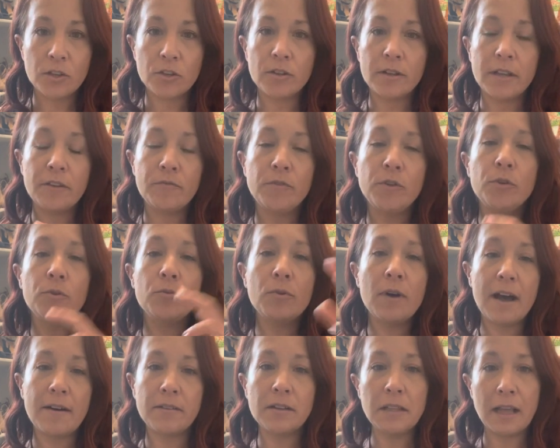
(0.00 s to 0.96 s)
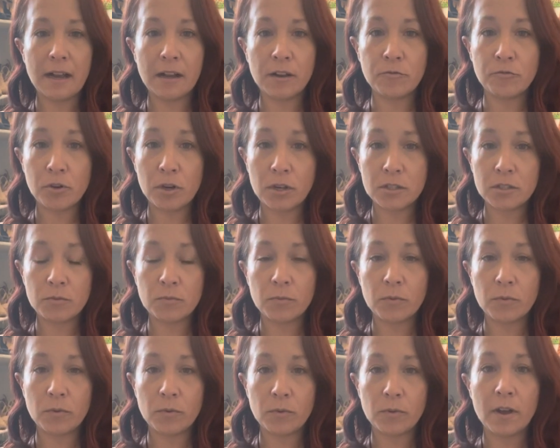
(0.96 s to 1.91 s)
if you have a lack of trust
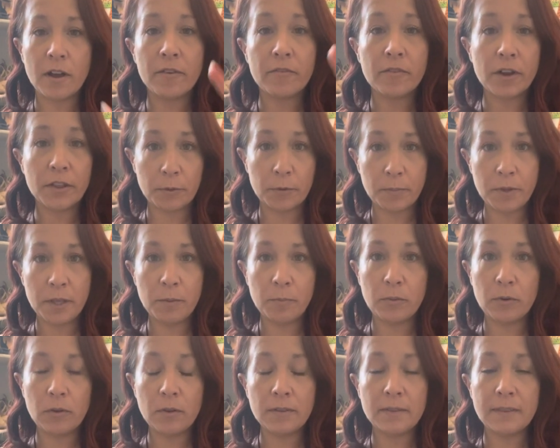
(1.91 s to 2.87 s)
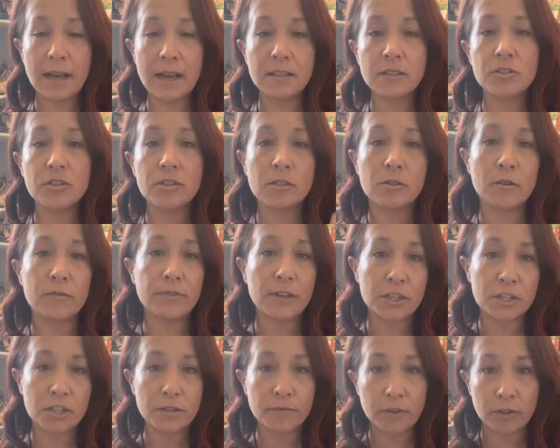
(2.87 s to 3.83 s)
of other people, that's just a
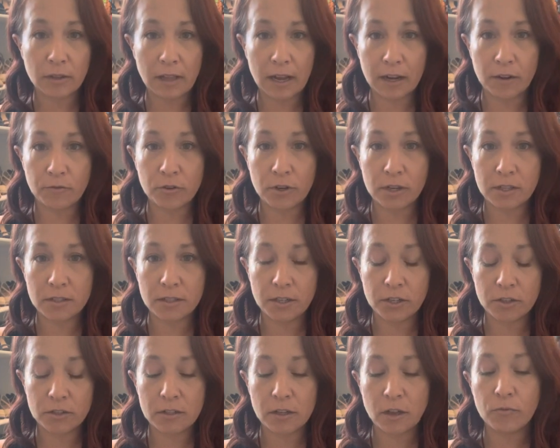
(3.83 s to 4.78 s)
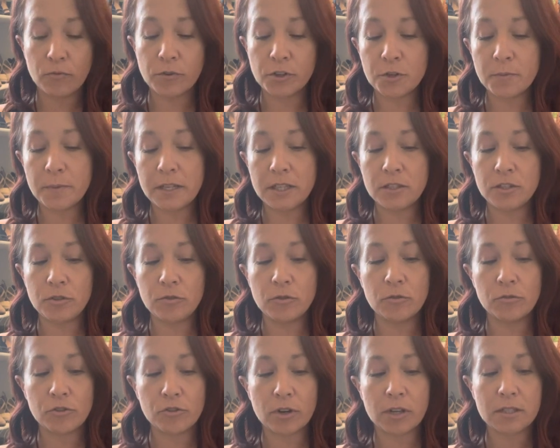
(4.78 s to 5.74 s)
reflection of your lack of trust in yourself, which means you
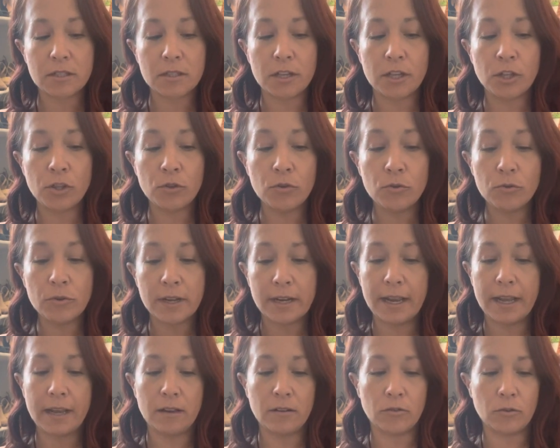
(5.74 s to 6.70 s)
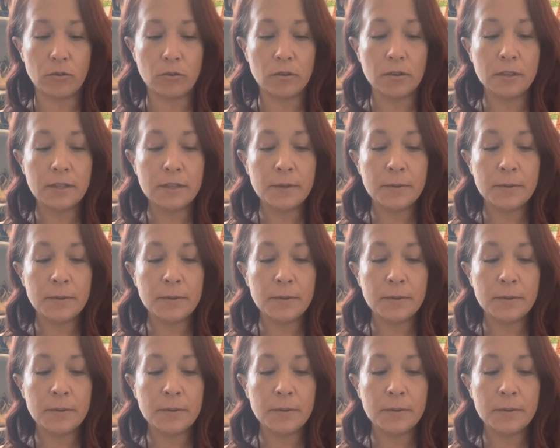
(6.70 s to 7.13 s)
don't trust that you can handle